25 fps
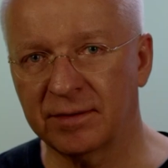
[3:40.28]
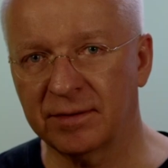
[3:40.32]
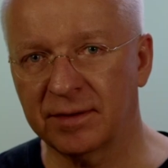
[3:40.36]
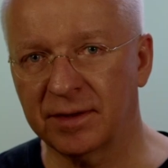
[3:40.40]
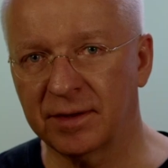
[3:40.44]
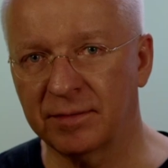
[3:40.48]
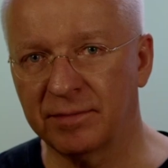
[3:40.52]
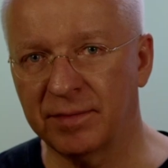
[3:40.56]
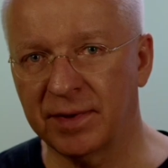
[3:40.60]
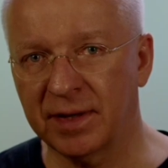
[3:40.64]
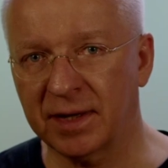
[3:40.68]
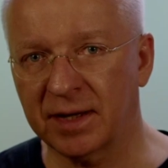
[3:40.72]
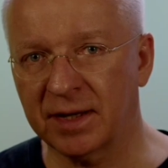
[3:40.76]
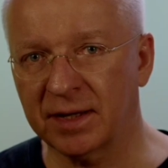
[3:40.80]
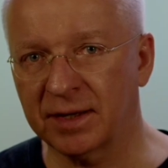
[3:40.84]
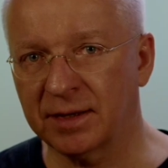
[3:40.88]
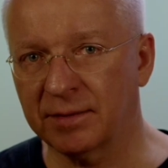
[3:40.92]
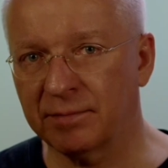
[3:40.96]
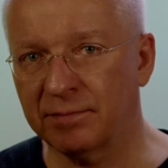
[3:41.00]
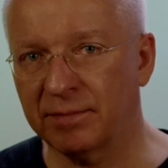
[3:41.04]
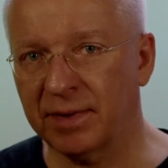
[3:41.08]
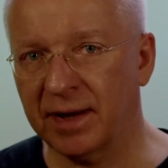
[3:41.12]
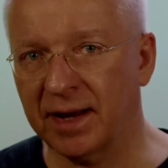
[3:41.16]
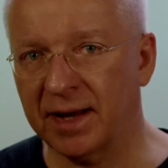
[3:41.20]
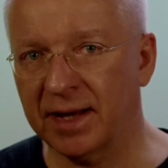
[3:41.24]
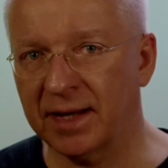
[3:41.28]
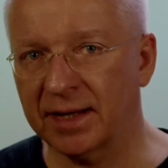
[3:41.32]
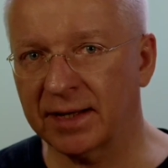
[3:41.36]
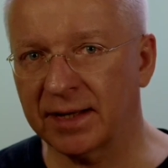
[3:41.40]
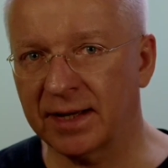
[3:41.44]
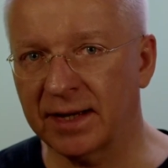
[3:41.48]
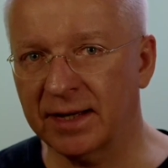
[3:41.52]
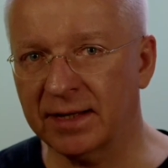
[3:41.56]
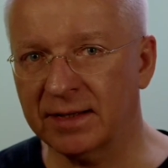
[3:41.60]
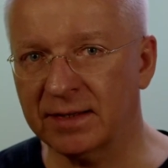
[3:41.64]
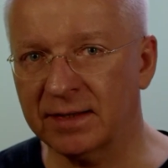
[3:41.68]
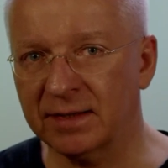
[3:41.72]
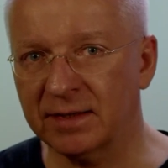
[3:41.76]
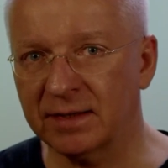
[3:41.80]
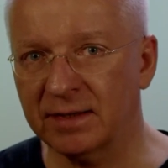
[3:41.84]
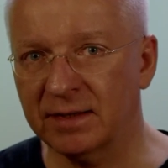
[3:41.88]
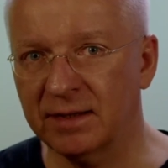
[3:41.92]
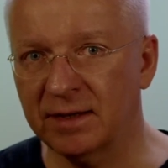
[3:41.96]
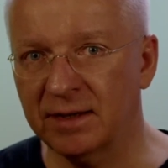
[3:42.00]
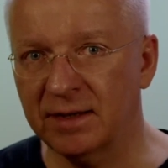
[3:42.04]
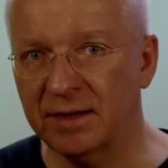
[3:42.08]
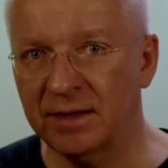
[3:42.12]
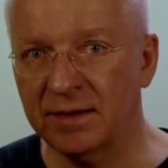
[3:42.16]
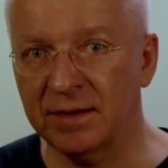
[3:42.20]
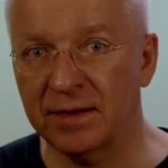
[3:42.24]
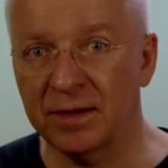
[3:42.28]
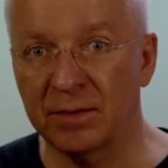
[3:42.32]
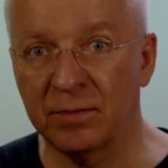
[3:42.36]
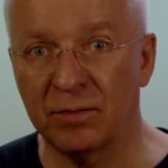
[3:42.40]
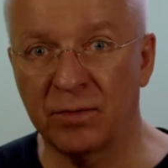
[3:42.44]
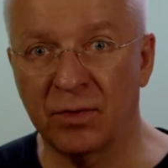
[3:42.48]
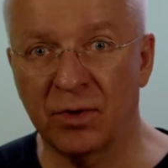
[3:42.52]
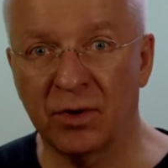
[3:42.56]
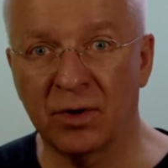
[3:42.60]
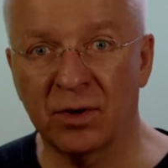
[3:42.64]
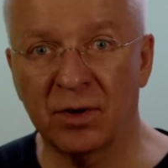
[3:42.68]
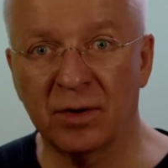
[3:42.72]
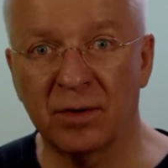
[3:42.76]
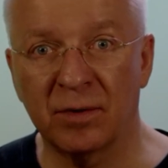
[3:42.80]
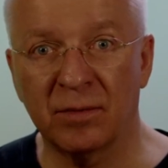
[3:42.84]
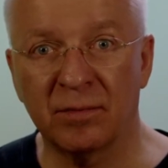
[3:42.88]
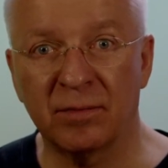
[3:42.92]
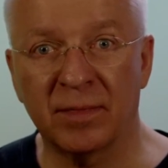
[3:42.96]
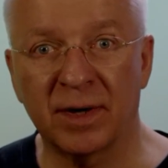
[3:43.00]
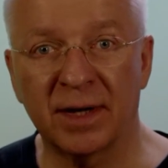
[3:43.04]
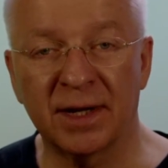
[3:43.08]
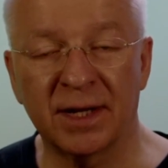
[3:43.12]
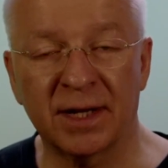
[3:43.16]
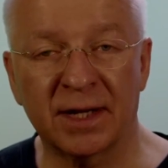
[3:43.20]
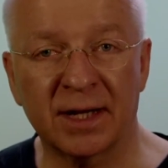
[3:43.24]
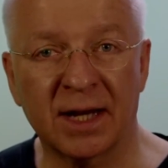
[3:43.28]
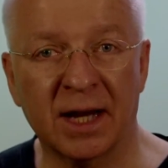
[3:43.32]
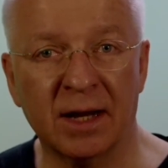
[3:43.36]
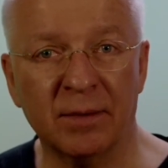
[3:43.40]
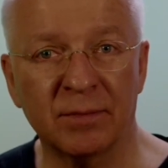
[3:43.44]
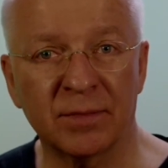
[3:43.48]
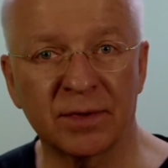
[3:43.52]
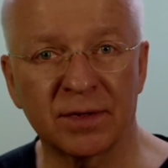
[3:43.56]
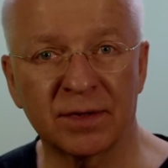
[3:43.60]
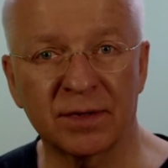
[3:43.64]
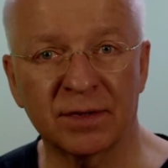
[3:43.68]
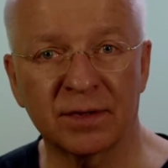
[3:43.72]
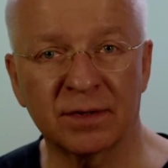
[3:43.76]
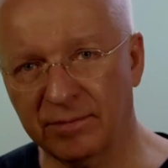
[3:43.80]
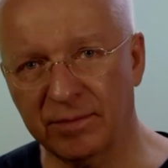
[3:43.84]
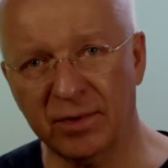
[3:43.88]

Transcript: The bigger the pile gets, the more money comes.